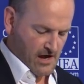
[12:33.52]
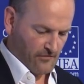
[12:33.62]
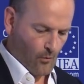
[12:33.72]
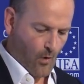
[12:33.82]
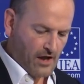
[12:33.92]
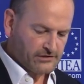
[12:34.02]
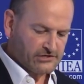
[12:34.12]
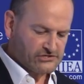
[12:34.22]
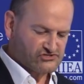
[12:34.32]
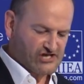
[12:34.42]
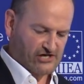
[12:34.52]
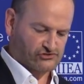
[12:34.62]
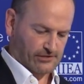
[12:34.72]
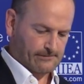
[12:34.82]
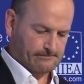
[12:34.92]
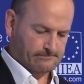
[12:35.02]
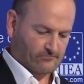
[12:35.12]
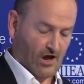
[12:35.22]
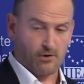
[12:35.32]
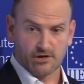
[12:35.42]
Now, the one concession,
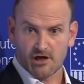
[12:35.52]
oh,